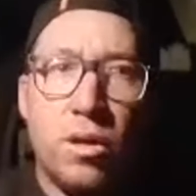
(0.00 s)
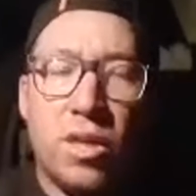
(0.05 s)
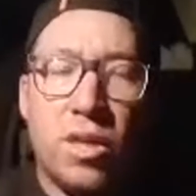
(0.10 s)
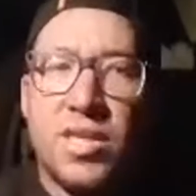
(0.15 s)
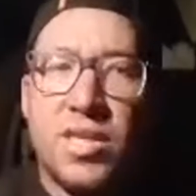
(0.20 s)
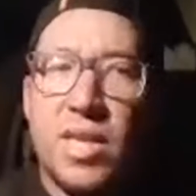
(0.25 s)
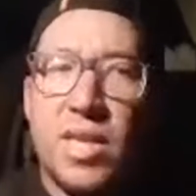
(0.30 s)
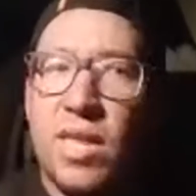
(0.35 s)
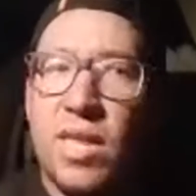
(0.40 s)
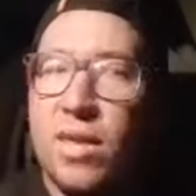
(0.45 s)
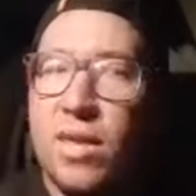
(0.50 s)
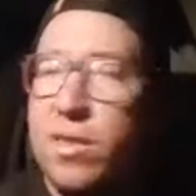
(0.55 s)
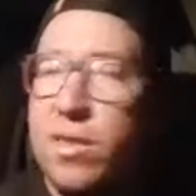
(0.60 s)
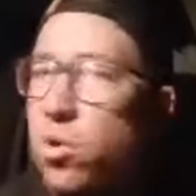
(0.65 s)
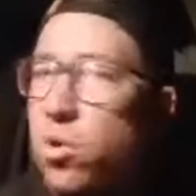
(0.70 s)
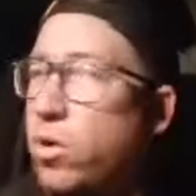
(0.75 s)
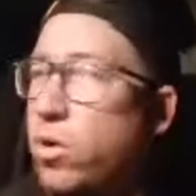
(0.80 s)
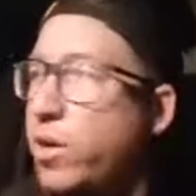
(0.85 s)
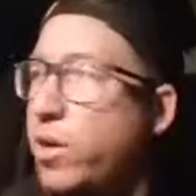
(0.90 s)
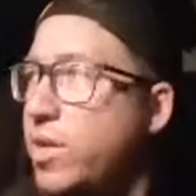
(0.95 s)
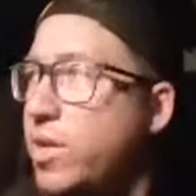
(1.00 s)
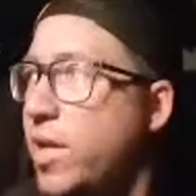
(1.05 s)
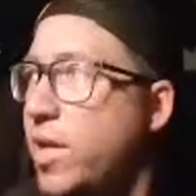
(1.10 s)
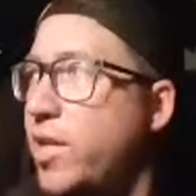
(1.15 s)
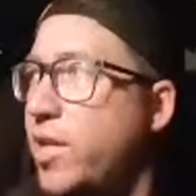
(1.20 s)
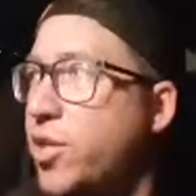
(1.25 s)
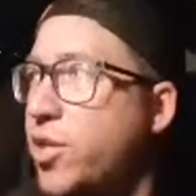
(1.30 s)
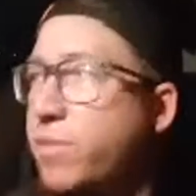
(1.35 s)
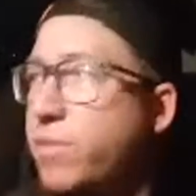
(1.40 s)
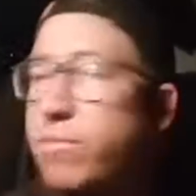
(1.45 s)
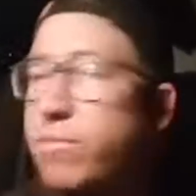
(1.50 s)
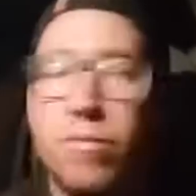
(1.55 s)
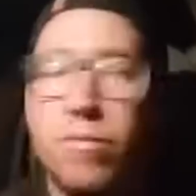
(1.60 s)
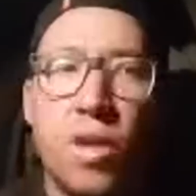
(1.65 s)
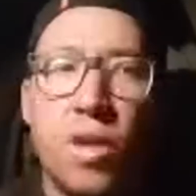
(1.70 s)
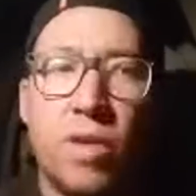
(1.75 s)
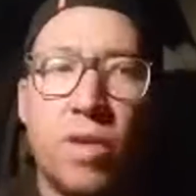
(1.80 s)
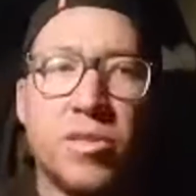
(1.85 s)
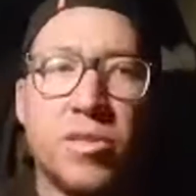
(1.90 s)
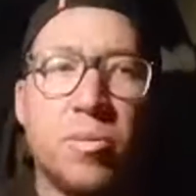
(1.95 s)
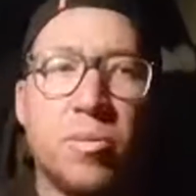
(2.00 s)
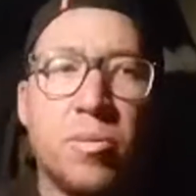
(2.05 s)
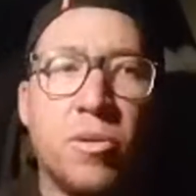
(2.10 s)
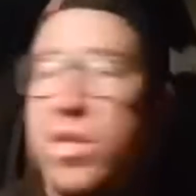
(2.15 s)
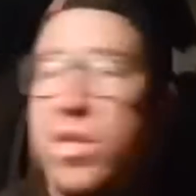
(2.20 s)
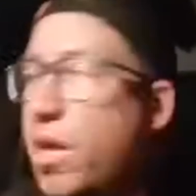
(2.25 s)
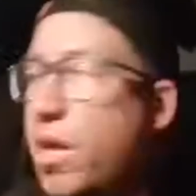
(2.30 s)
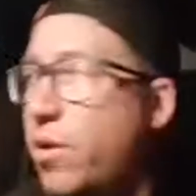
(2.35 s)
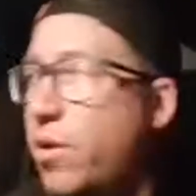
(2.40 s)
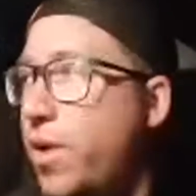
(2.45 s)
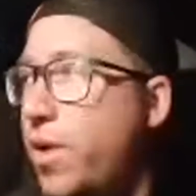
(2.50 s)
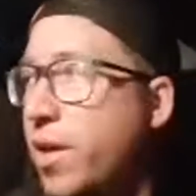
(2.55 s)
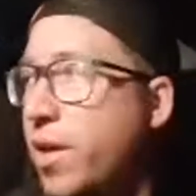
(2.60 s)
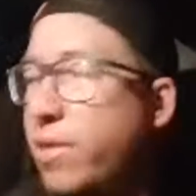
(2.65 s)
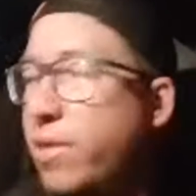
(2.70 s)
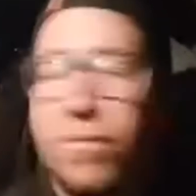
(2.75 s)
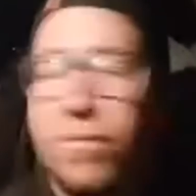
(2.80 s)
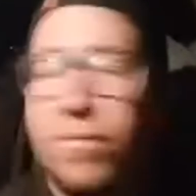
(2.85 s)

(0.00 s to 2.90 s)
I said that, the organisation. I responded to that already.